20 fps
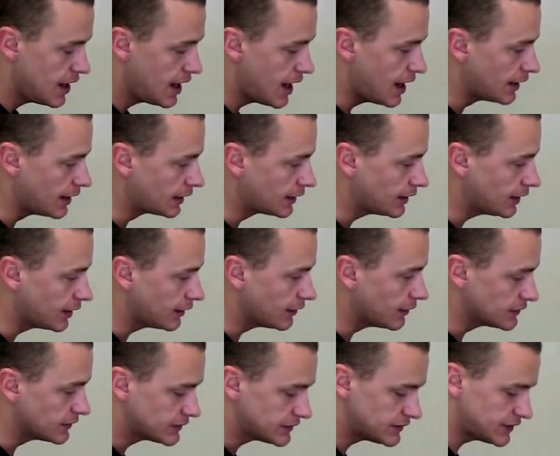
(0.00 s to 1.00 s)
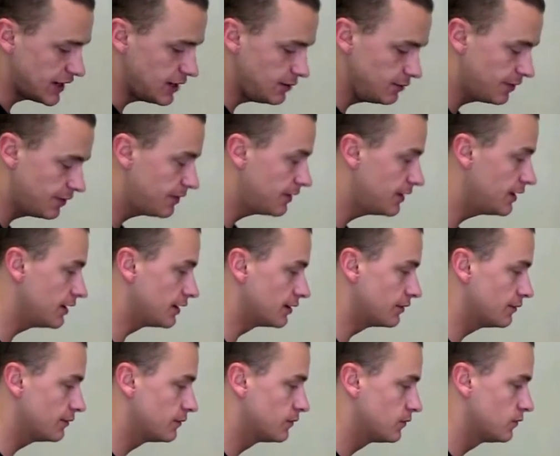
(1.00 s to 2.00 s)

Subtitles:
And again, the same thing